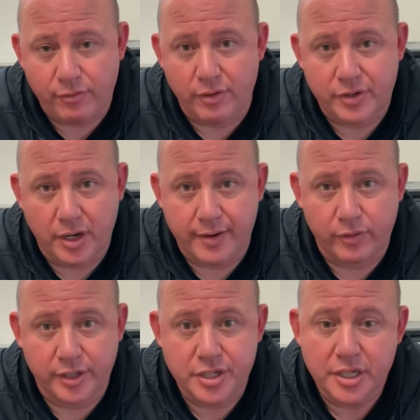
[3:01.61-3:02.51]
of
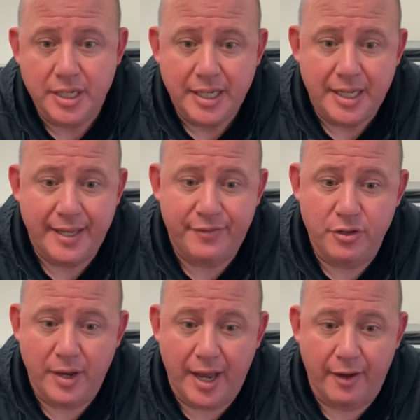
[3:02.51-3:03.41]
coverage if
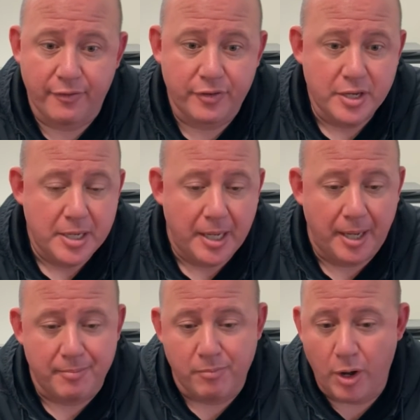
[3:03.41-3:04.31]
you have
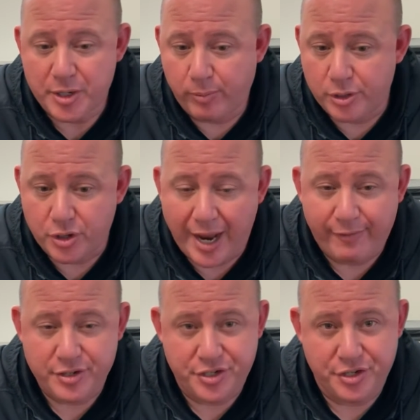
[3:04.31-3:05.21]
multiple
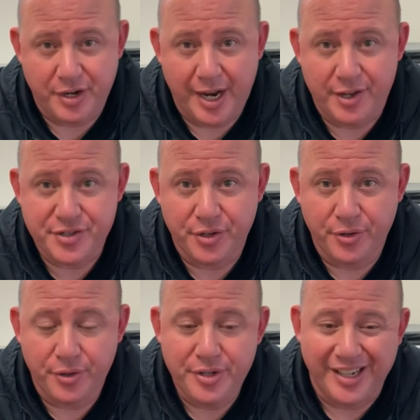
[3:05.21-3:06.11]
drivers in your
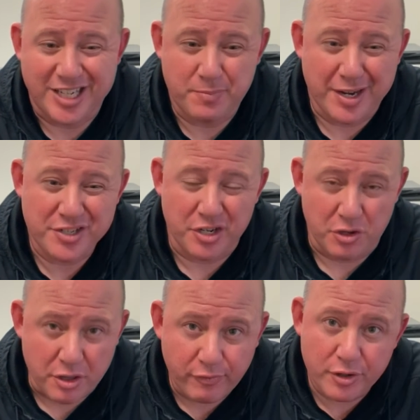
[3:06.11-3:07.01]
household, especially
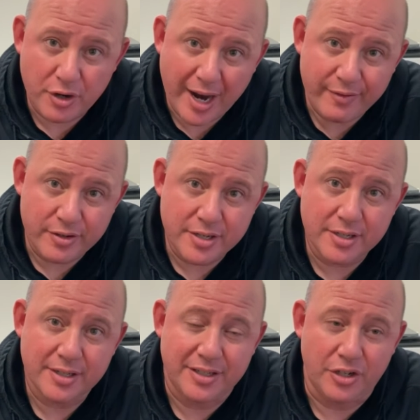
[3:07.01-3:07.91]
youthful
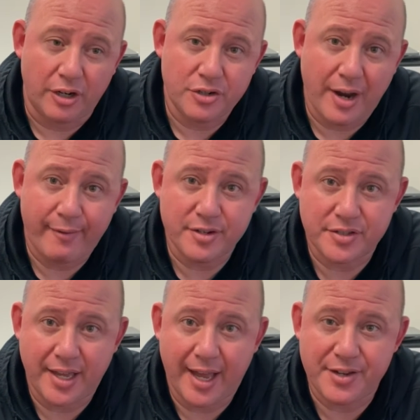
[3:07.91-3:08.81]
drivers, young drivers in
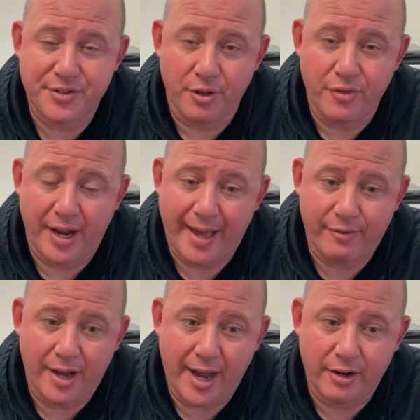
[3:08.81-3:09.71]
the household that have
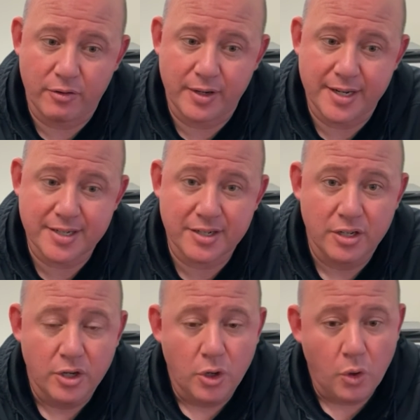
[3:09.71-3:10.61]
a higher risk,
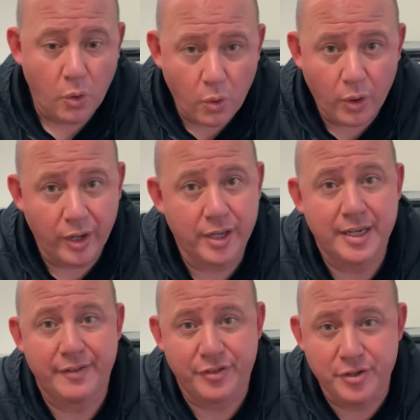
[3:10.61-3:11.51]
or
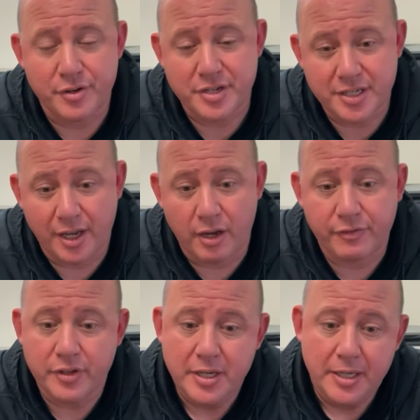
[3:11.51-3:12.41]
if you
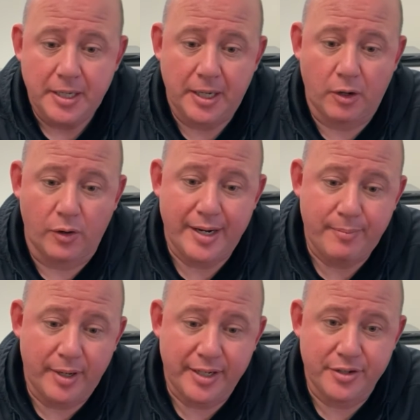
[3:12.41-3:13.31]
yourself or
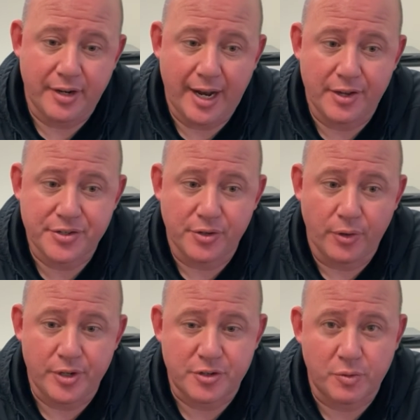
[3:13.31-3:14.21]
anybody in your
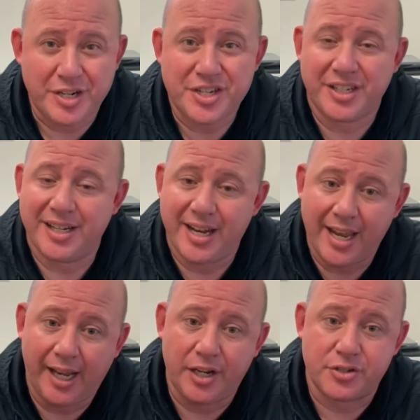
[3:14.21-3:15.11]
household is reaching an
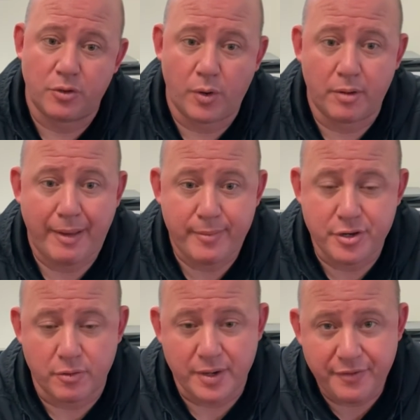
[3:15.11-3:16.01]
age to where maybe
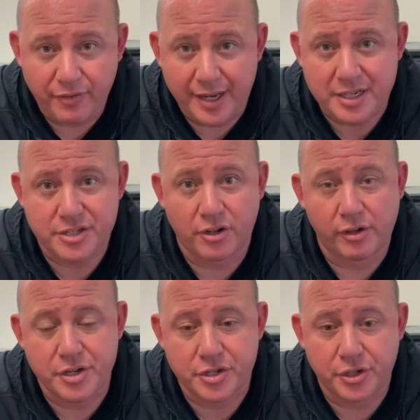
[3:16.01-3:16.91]
your reflexes
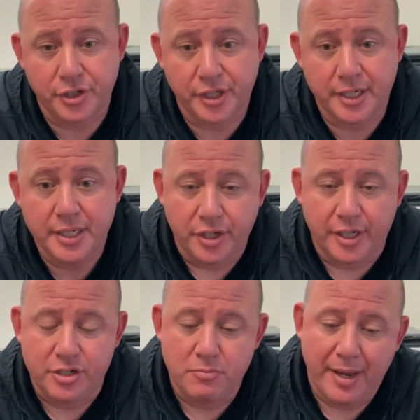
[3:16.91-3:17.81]
aren't as good,
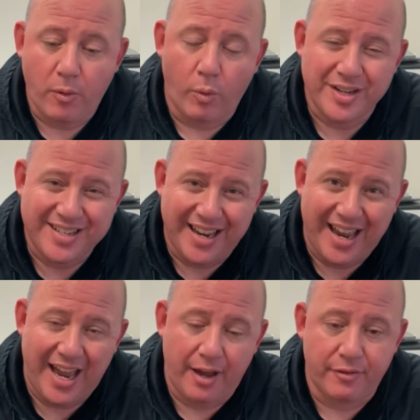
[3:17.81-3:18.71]
you may want to
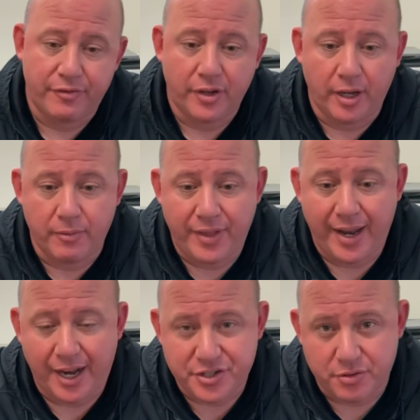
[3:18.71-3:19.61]
have that
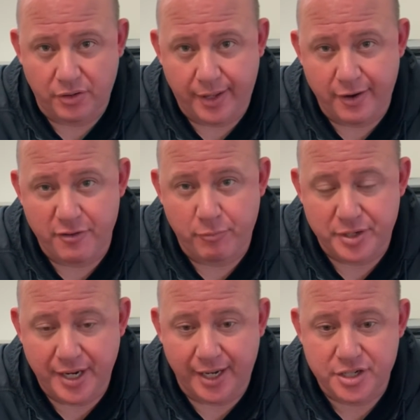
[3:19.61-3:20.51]
extra layer of
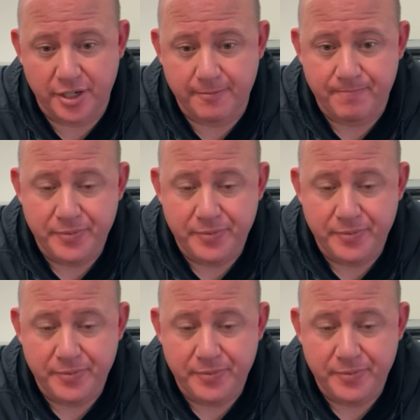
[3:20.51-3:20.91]
protection.